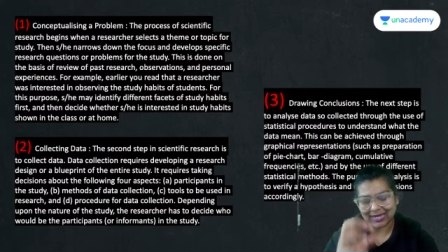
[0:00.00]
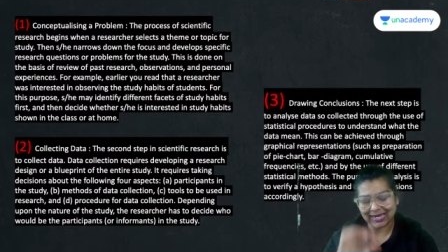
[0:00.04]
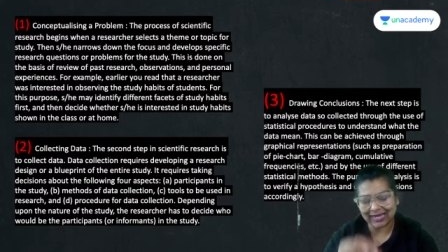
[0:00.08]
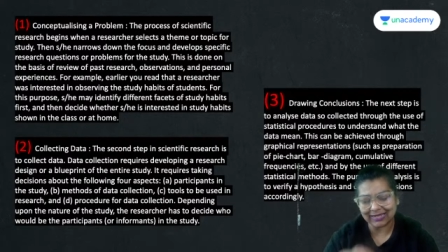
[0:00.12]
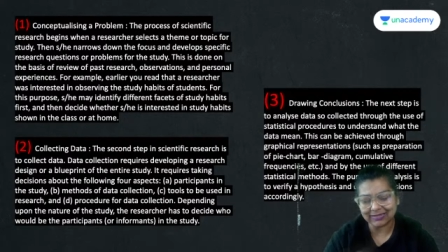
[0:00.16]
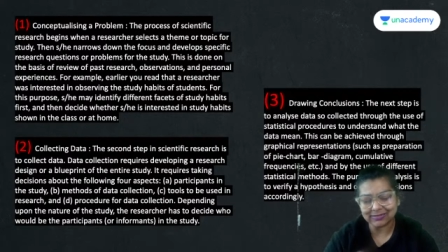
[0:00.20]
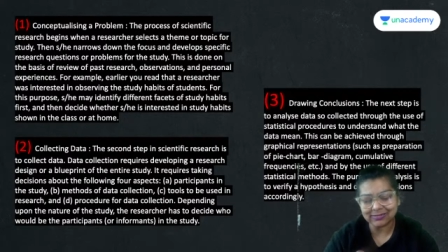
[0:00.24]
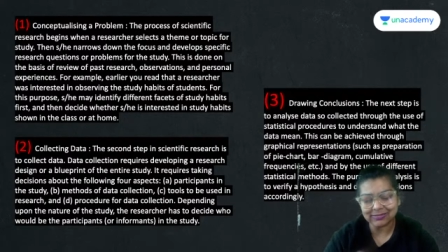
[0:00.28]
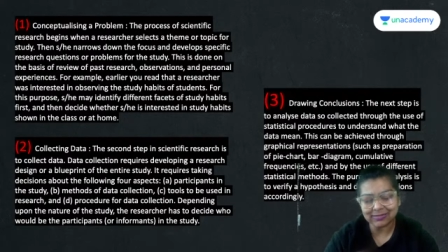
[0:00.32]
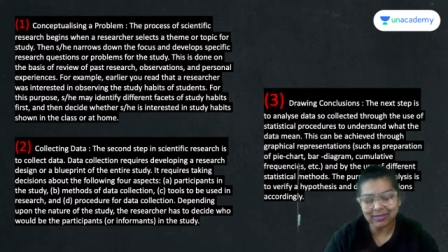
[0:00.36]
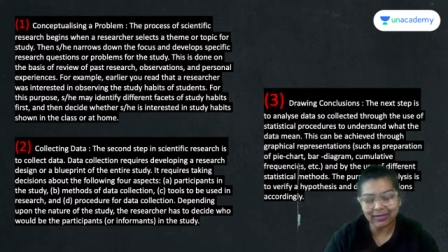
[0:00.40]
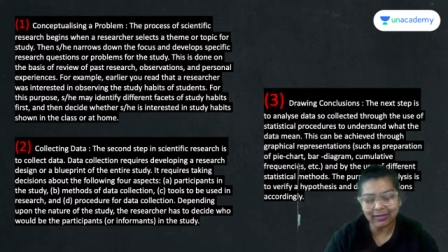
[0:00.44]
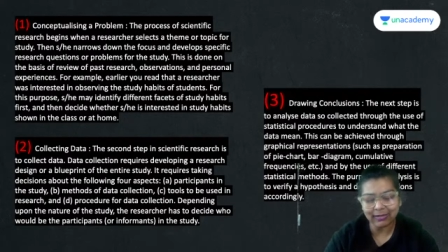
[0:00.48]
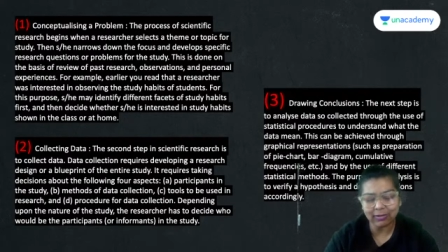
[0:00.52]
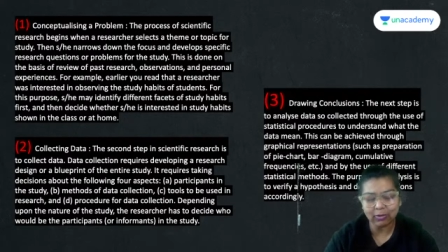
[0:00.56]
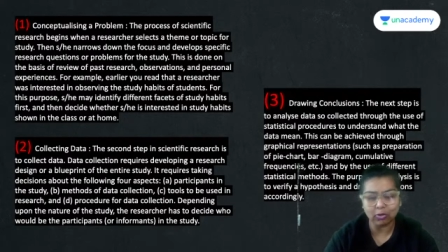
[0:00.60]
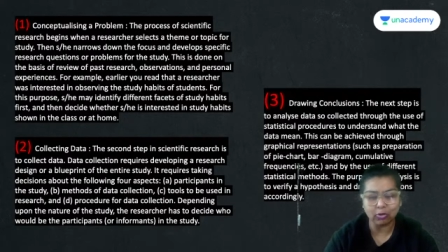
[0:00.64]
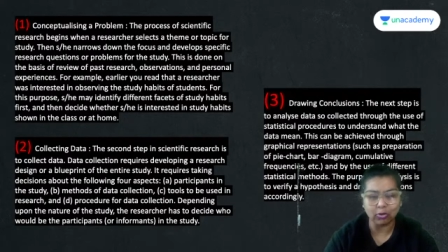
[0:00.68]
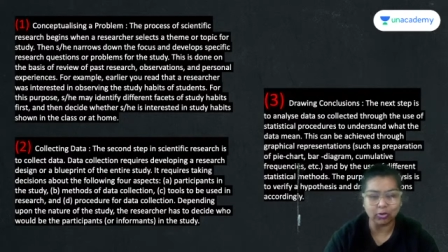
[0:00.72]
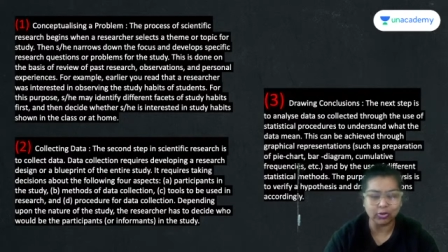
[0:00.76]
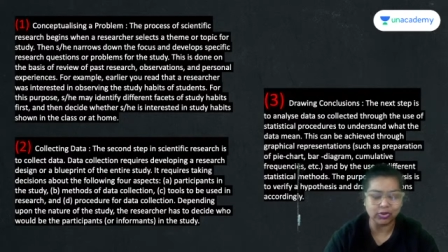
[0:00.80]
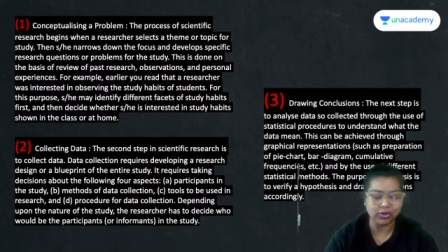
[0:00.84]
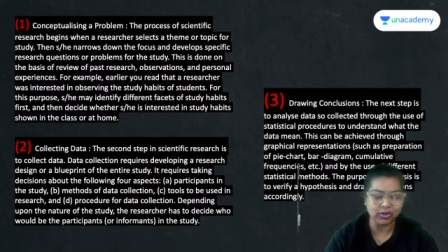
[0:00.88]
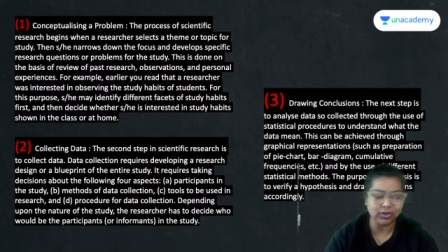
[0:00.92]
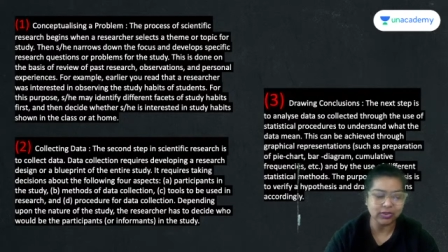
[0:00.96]
As a
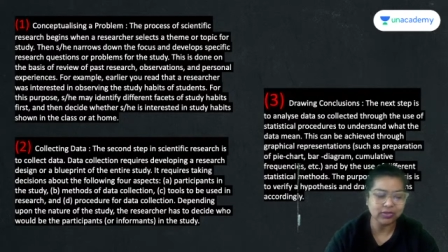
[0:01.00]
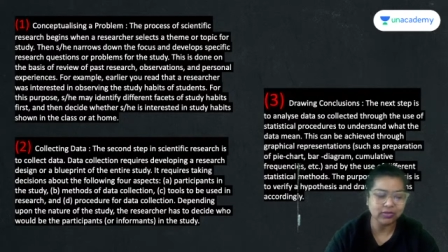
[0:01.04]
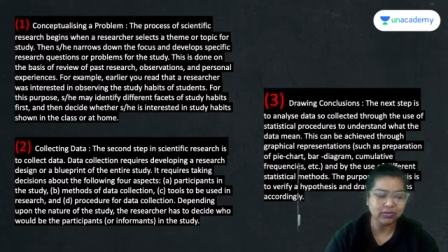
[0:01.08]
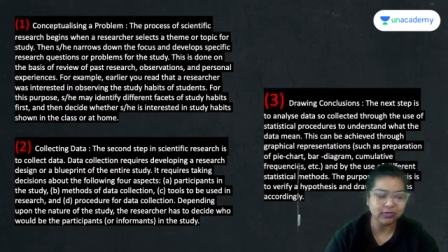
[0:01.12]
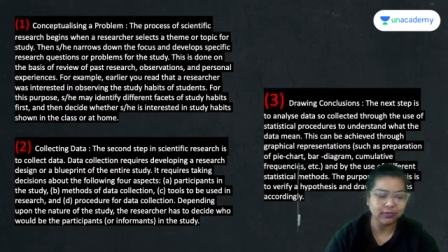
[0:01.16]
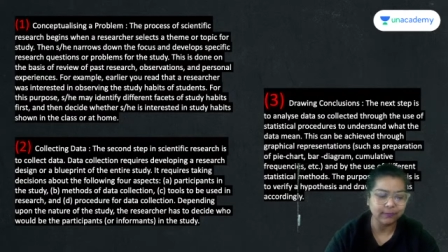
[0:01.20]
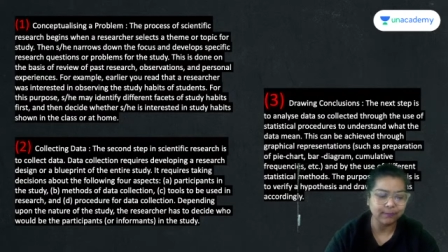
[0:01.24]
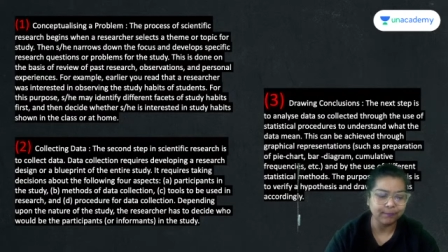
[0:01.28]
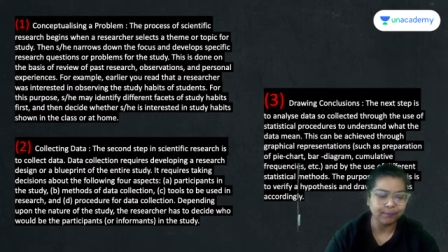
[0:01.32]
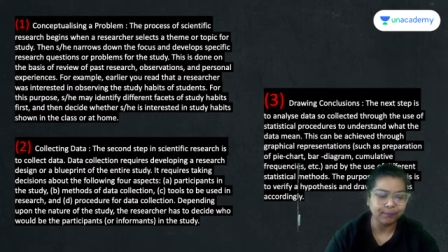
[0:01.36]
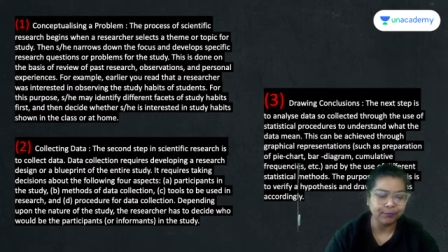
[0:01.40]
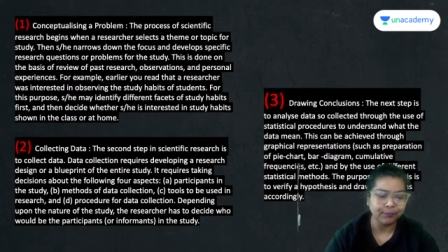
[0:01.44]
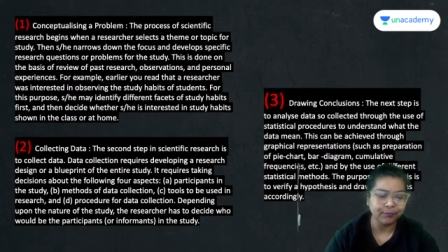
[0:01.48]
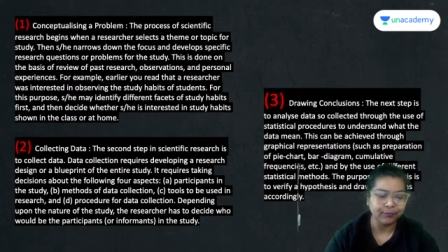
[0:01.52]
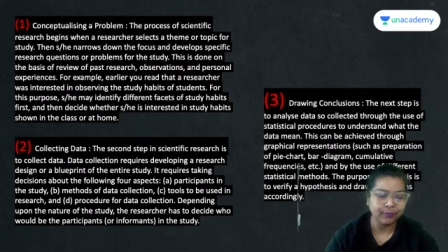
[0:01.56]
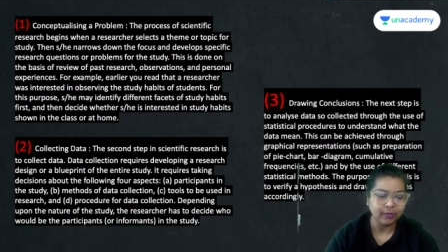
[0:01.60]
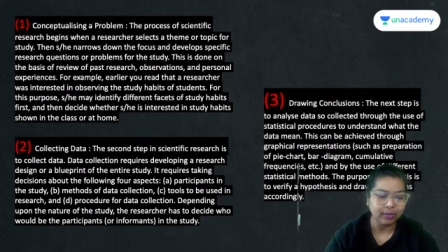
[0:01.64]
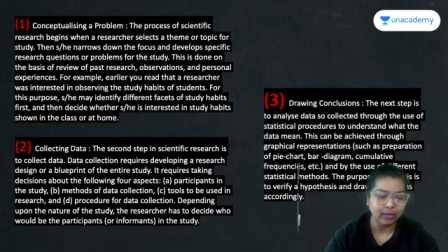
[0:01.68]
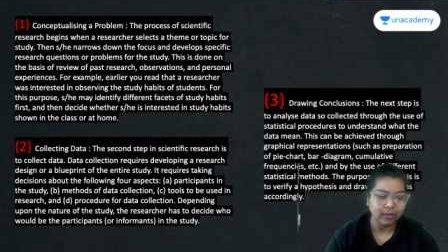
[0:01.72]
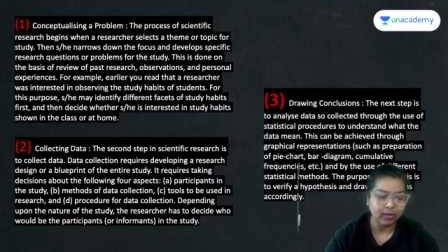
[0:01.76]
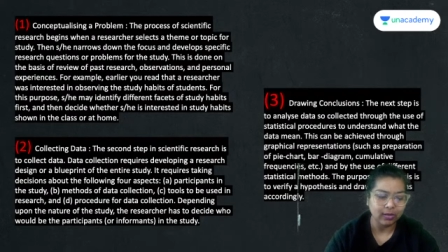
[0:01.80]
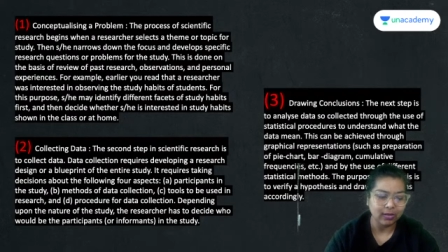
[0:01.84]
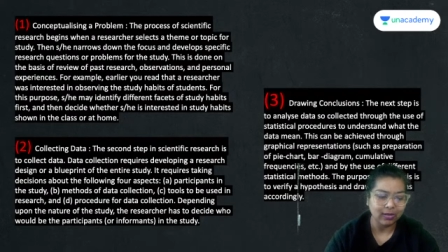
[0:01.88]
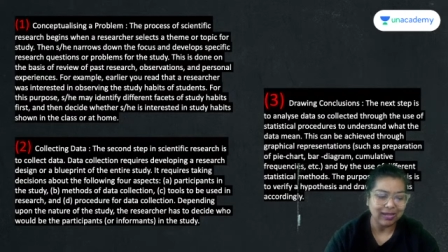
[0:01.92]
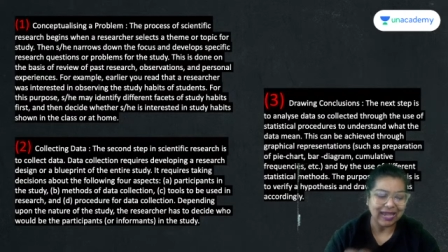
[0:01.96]
psychologist,
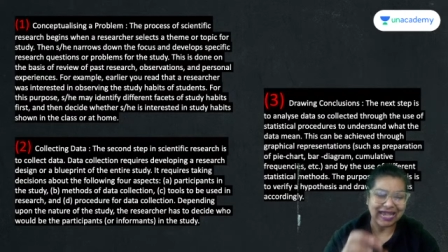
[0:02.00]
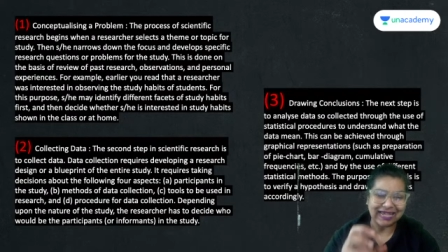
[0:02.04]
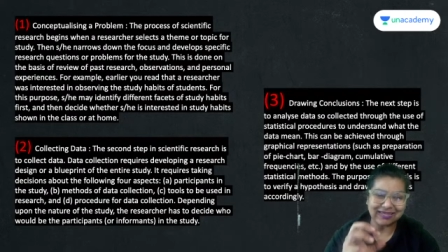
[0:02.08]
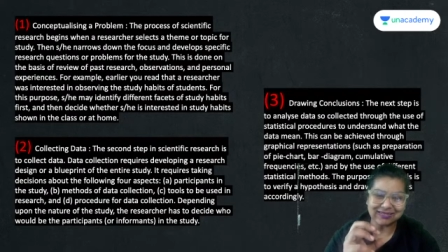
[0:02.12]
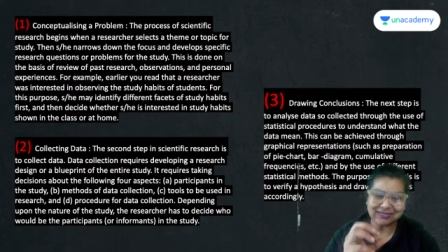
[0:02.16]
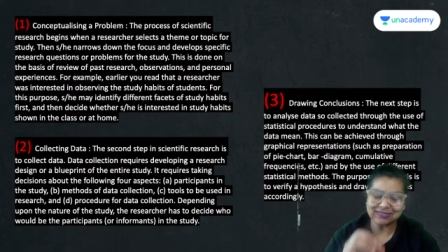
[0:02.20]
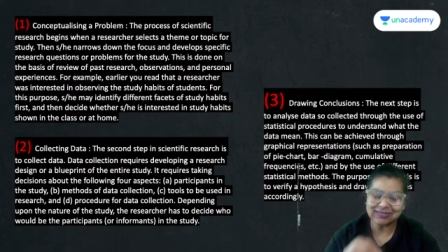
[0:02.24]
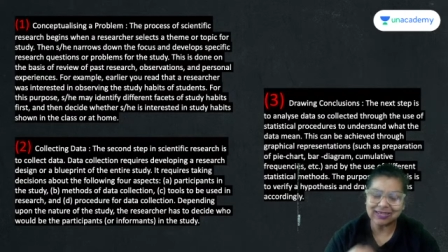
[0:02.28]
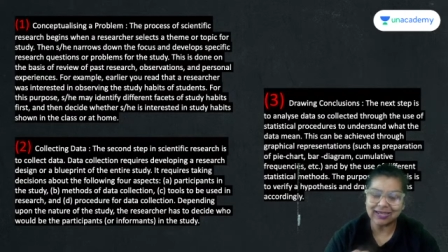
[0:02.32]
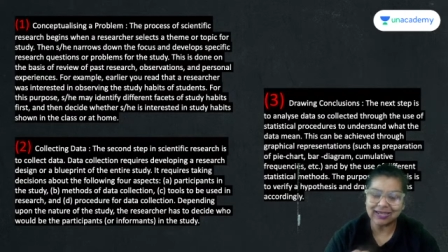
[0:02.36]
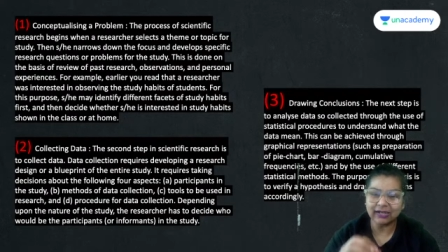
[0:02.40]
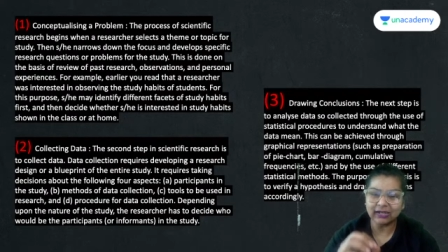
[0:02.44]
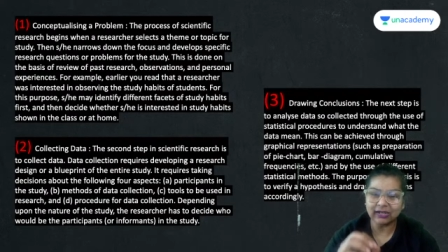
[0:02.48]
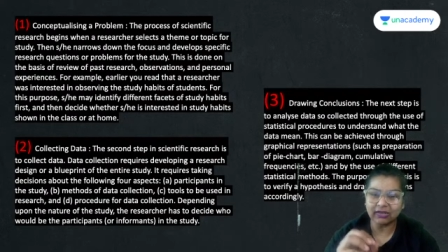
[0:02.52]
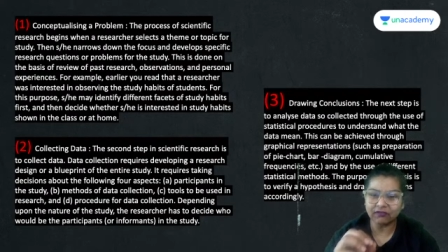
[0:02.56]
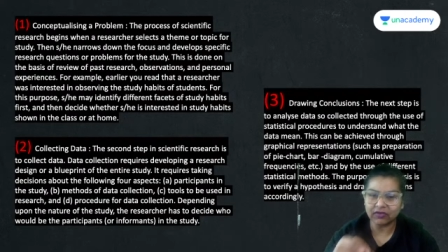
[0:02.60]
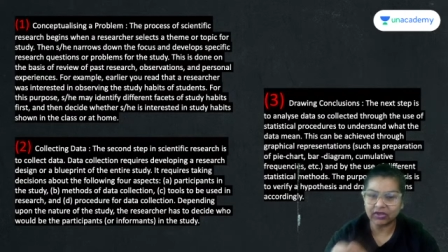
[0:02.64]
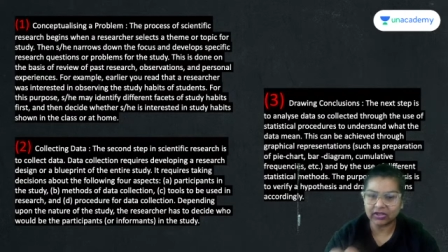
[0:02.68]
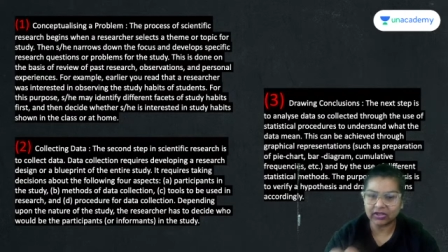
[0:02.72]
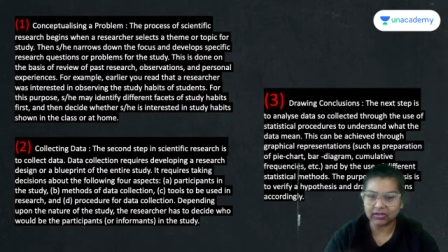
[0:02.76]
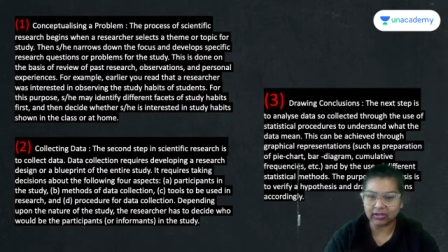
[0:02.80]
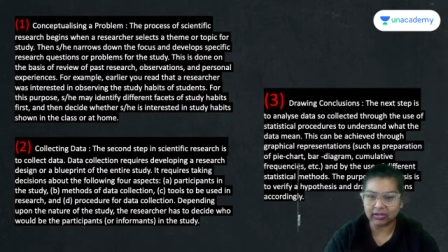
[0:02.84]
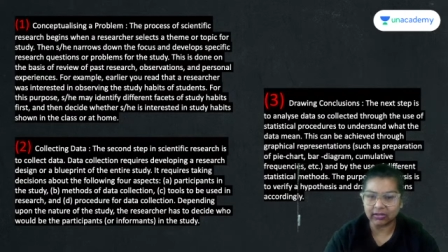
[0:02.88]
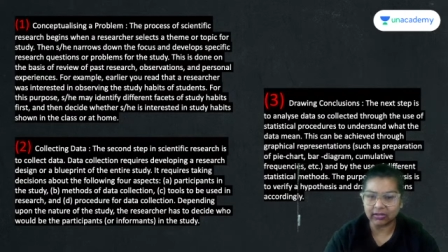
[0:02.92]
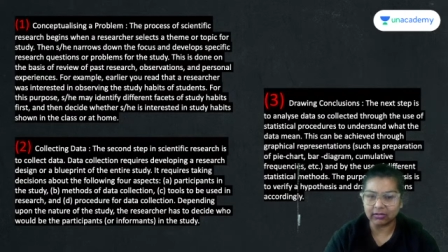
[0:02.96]
as a
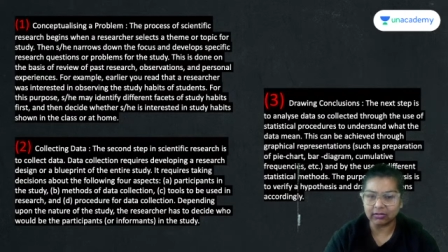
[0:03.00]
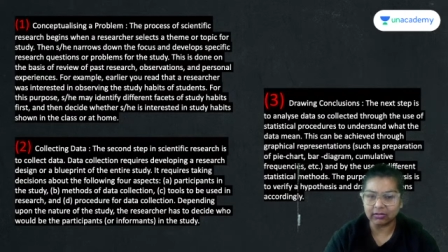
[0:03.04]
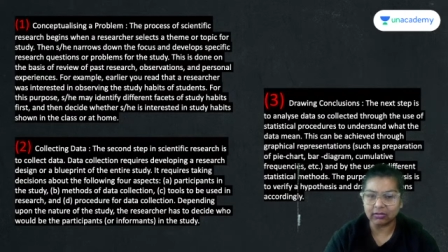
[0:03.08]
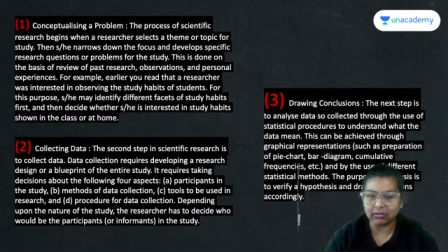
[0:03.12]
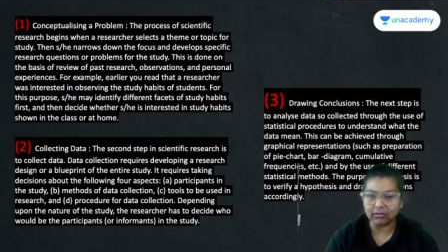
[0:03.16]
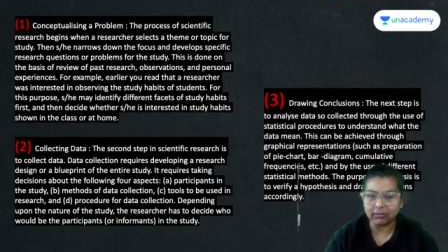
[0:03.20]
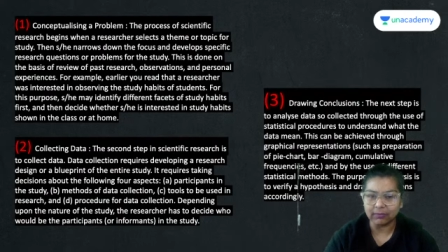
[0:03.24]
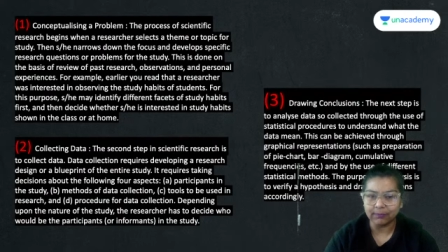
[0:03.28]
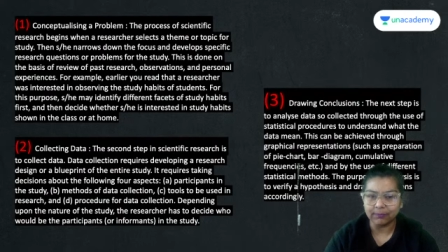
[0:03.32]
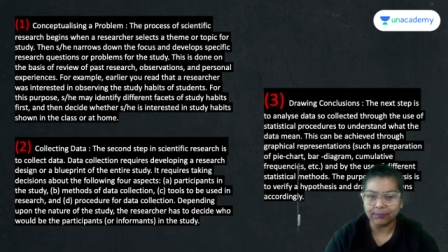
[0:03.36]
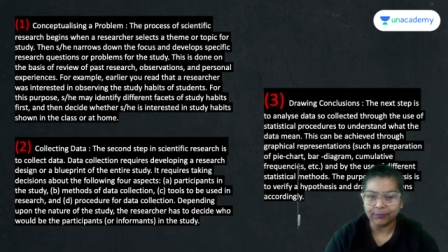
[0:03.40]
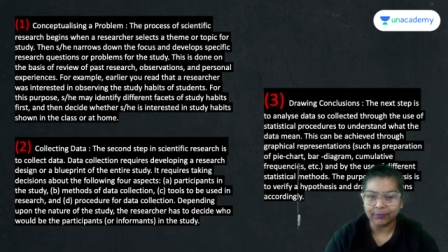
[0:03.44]
scientific thinker,